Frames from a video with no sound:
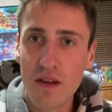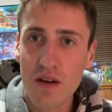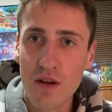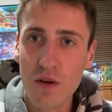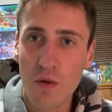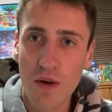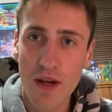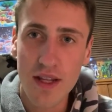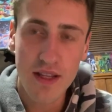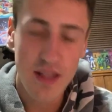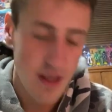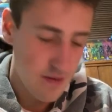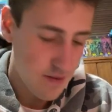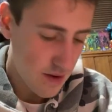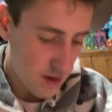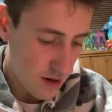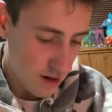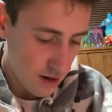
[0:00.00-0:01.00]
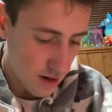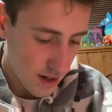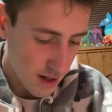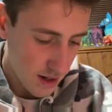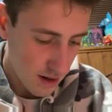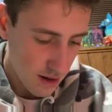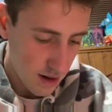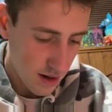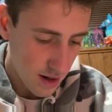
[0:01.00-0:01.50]
Queen Diva? Alright,
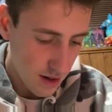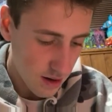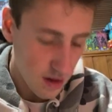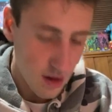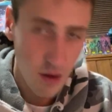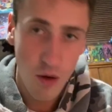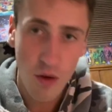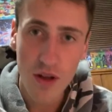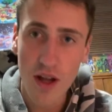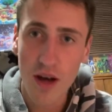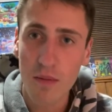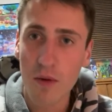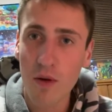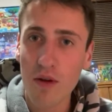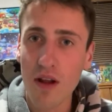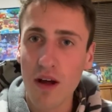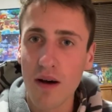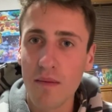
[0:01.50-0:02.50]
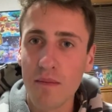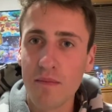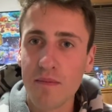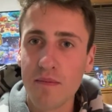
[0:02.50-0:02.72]
alright, alright. Hold up, hold up.